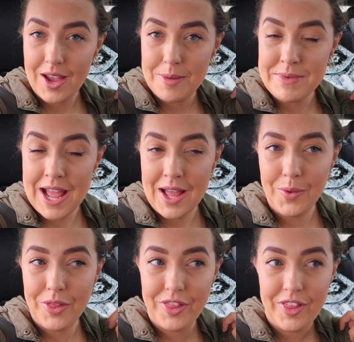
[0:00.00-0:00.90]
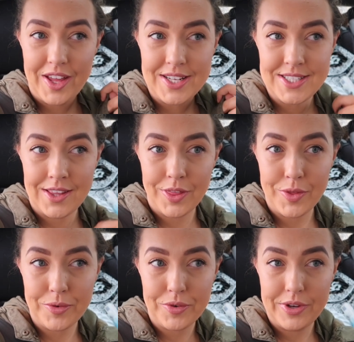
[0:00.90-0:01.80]
I'm now
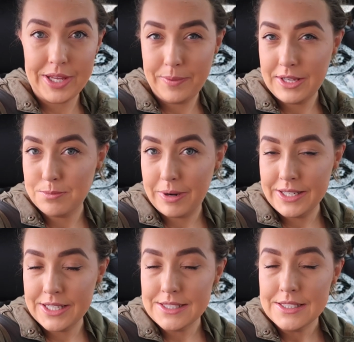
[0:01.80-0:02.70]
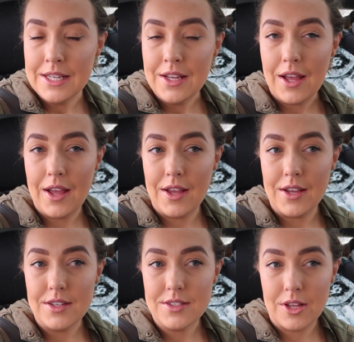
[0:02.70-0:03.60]
33 weeks pregnant,
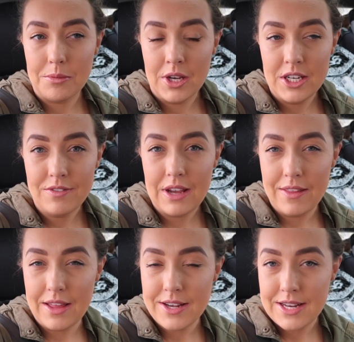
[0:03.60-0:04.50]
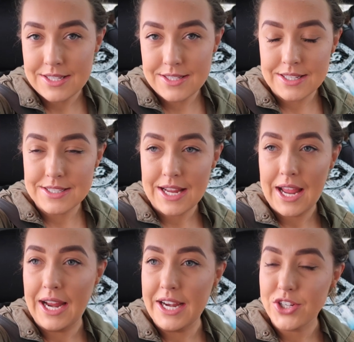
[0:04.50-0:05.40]
so I'm kind of at that nesting
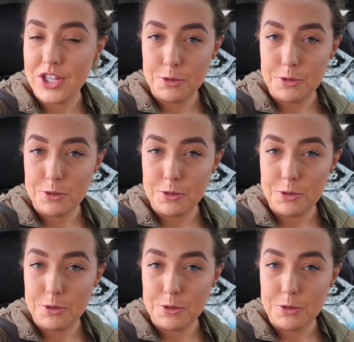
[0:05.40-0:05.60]
stage.